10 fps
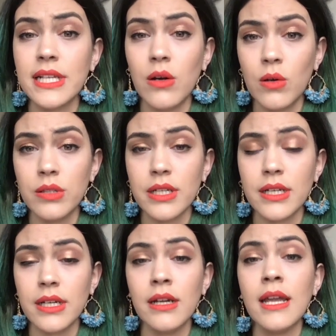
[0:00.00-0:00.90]
at
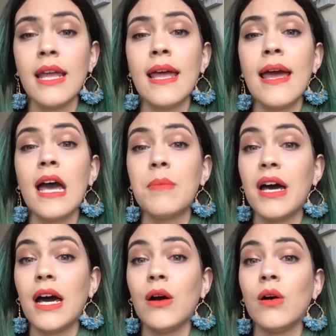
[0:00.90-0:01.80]
Ulta,
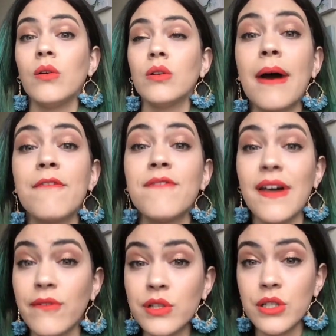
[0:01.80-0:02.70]
about
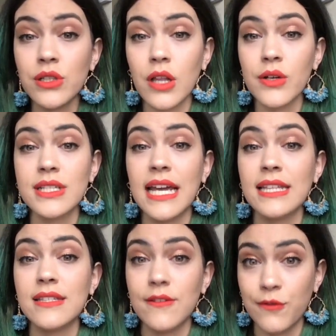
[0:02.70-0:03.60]
$500
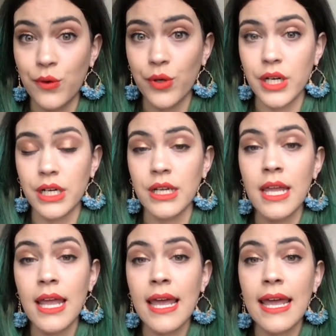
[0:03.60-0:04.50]
at Sephora,
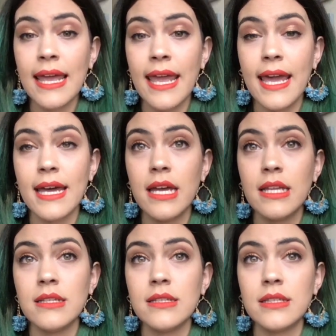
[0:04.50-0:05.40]

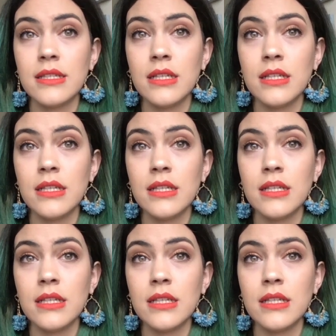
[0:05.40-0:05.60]
and